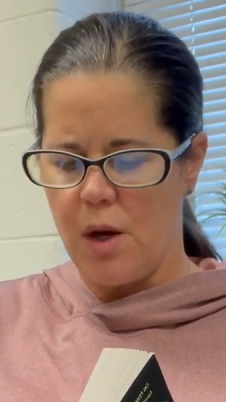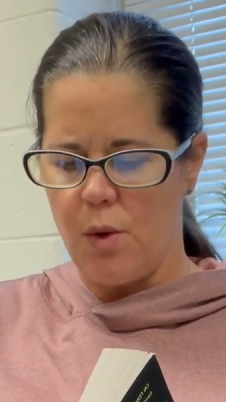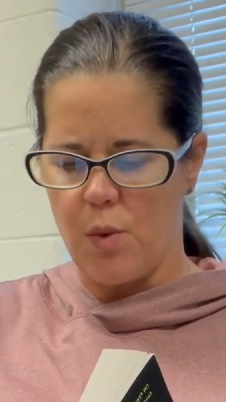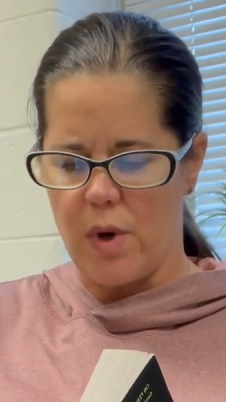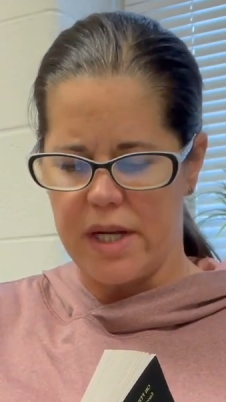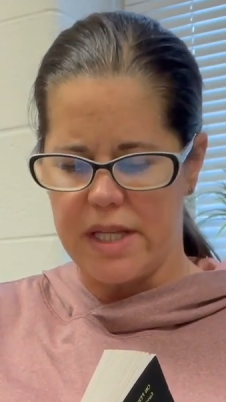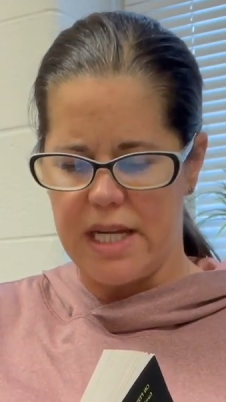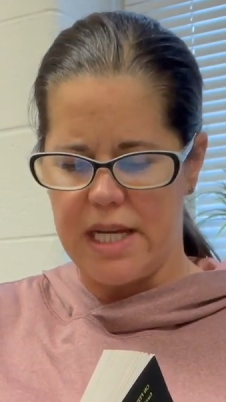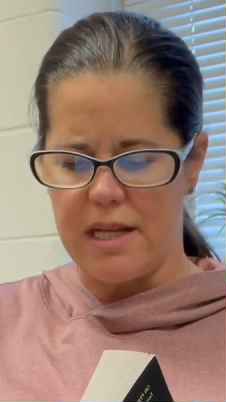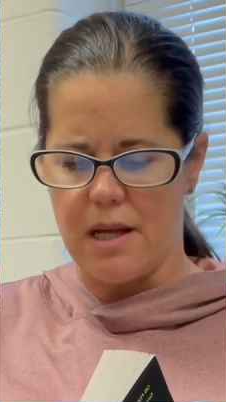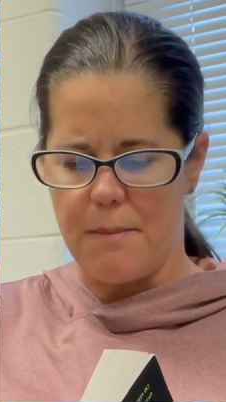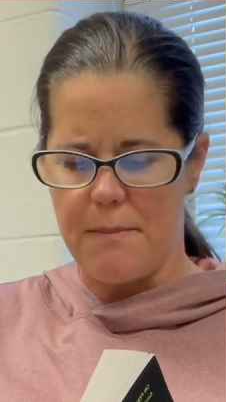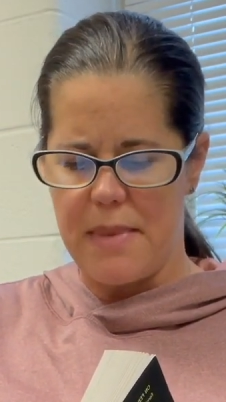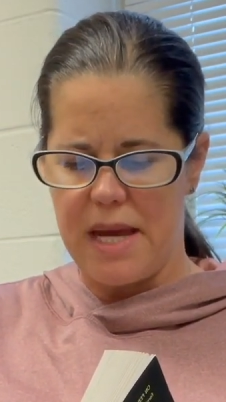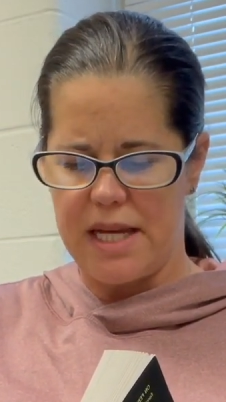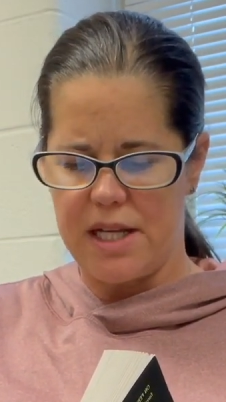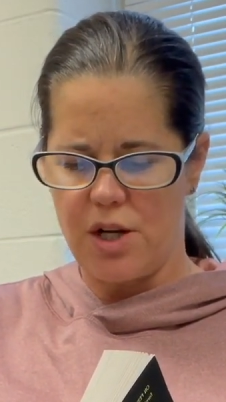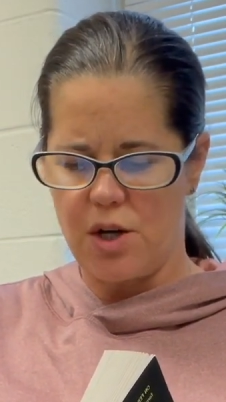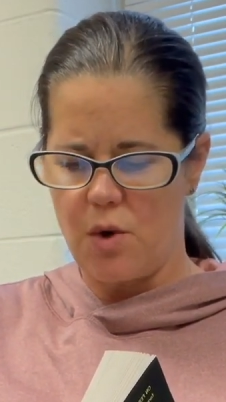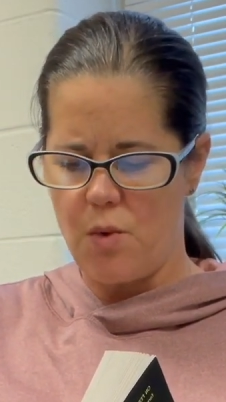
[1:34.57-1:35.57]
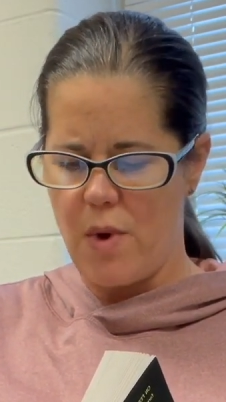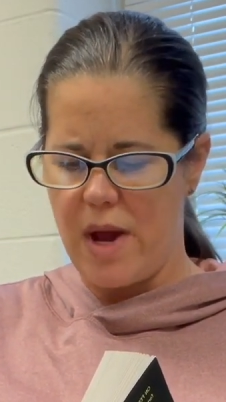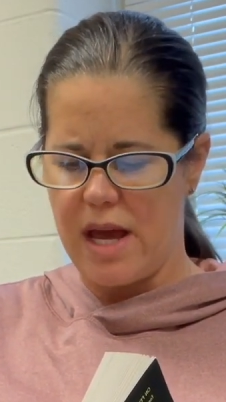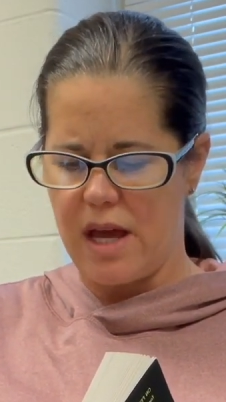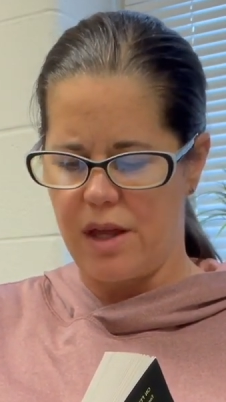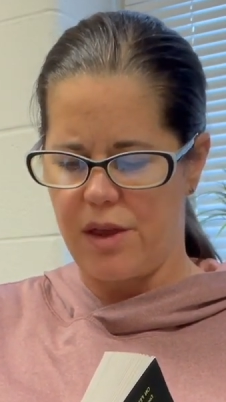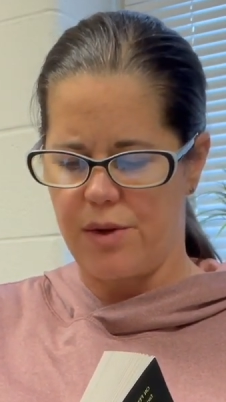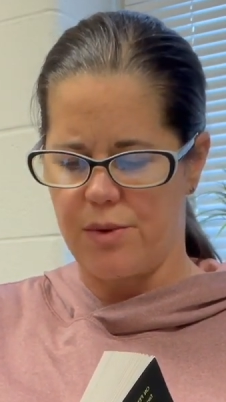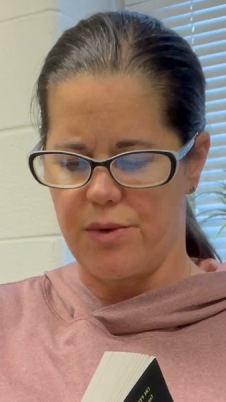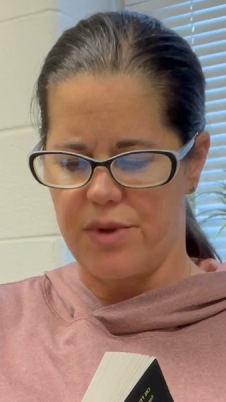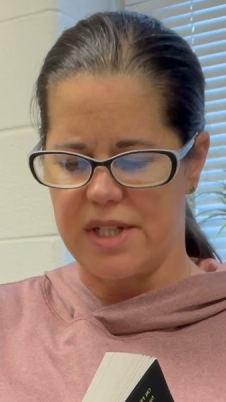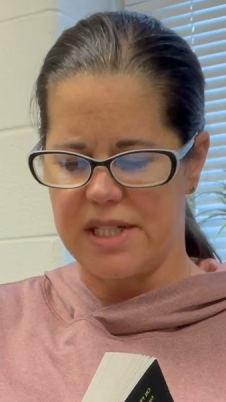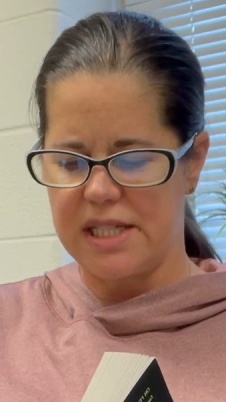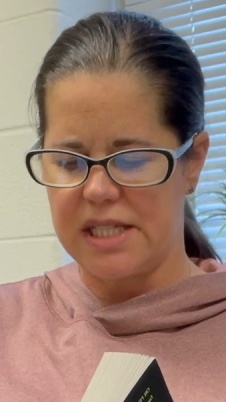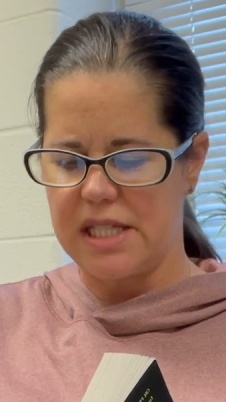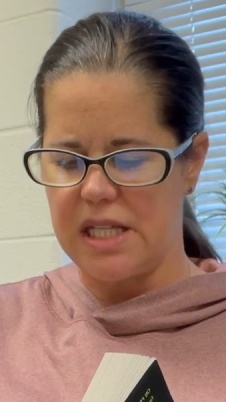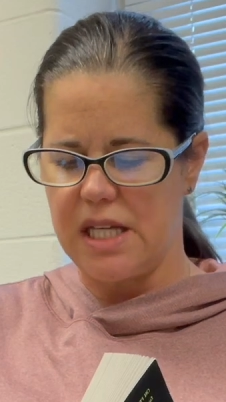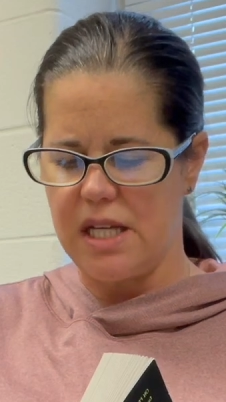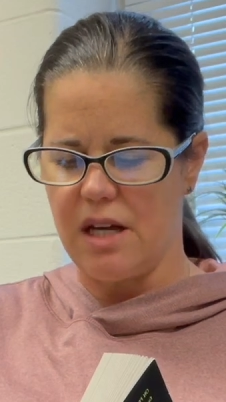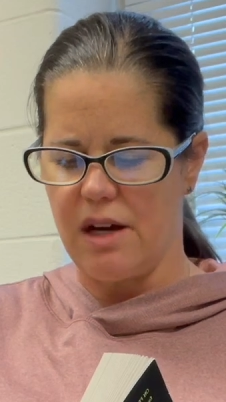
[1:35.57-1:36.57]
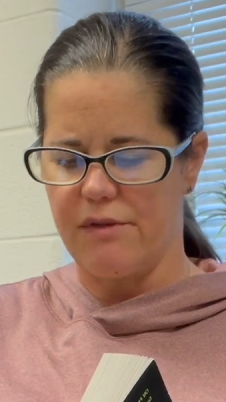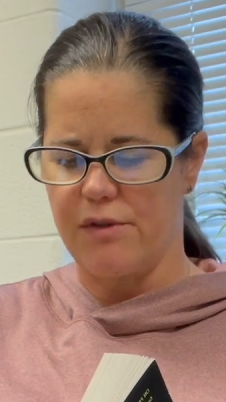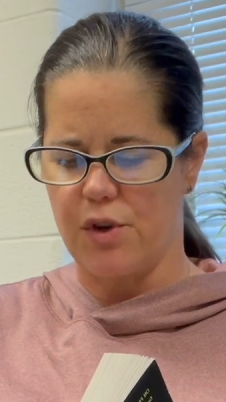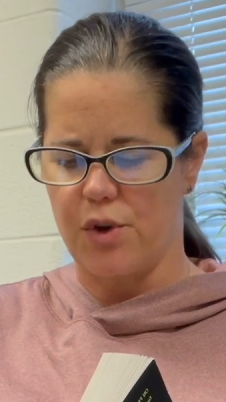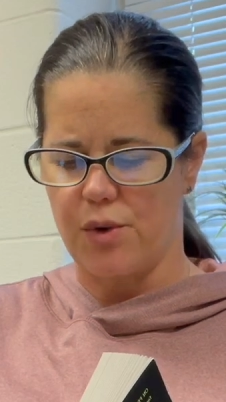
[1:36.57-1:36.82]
Juanita made her way through the sea of